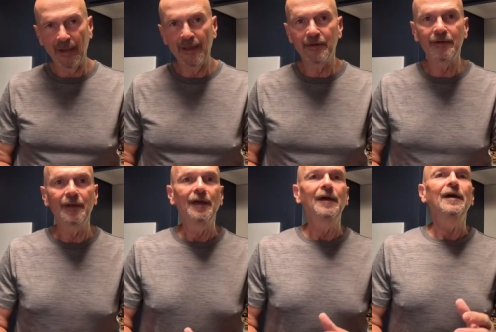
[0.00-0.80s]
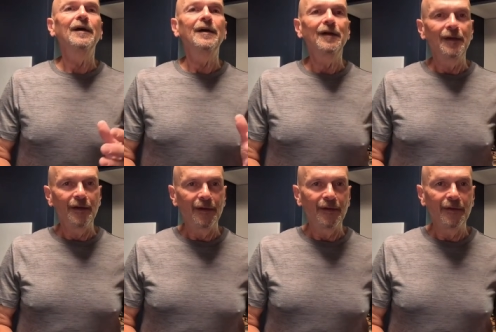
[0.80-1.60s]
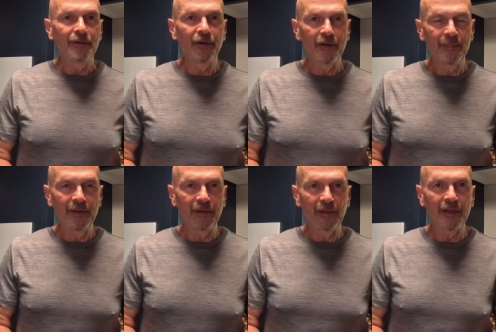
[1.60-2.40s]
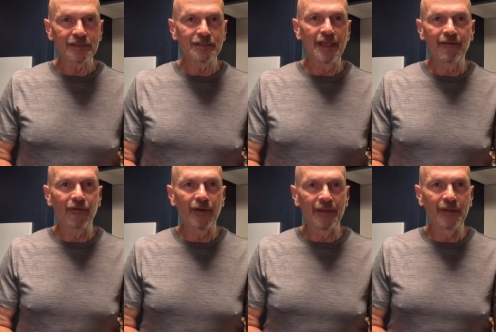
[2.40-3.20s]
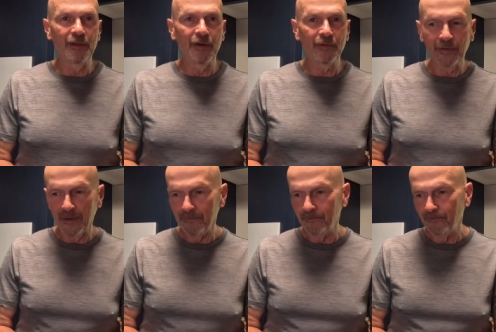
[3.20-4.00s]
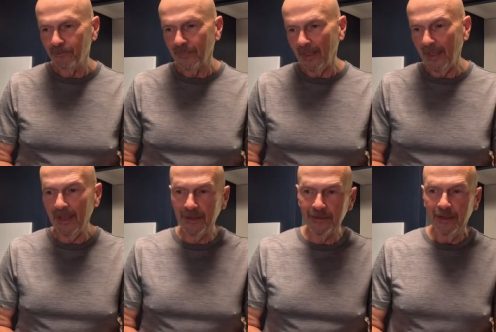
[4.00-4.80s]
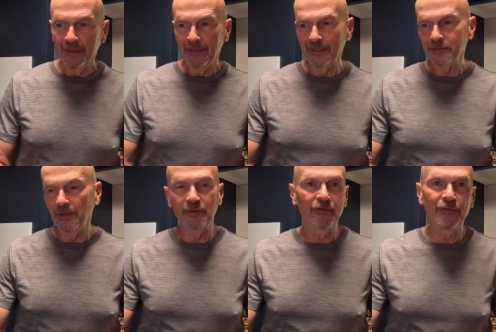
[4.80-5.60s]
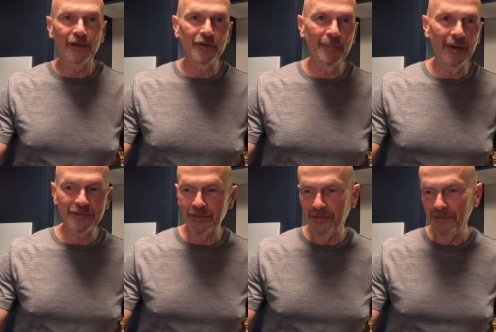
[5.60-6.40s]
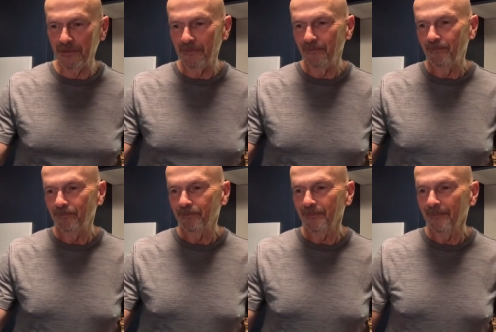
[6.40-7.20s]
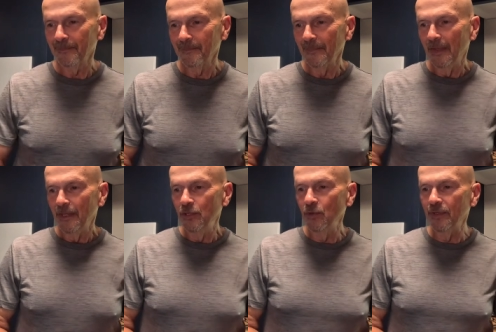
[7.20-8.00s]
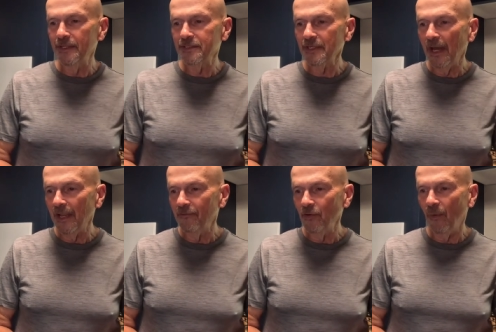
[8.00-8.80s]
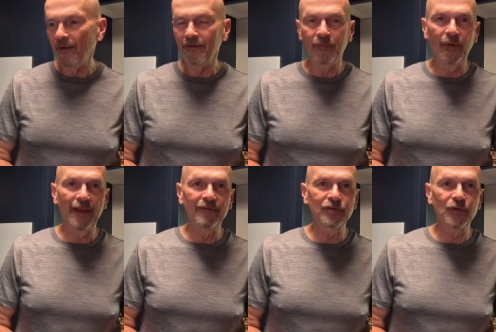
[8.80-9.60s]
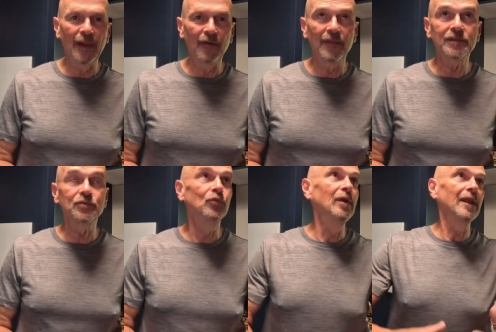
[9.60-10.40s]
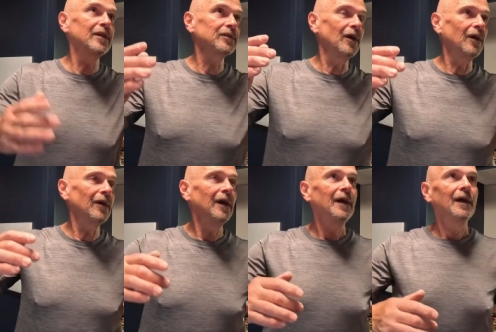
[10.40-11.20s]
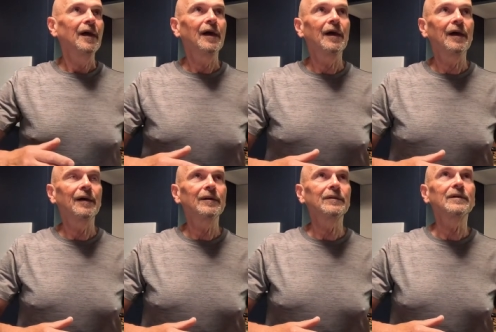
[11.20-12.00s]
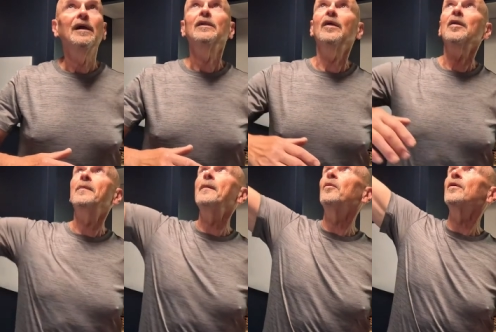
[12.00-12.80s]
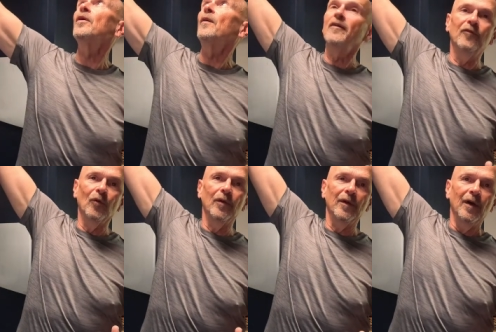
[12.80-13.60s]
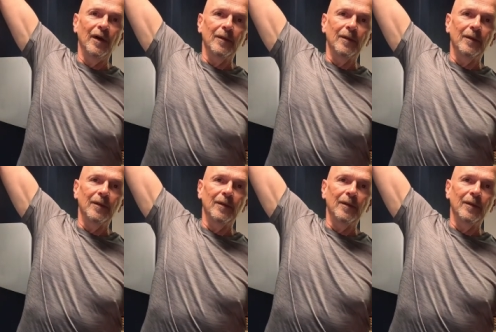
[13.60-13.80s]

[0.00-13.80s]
lighter, you're going to be a lot safer in the long run. And that's going to affect your budget too. You can decide if you want to have a trailer that's really tall. Uh, a lot of people are going for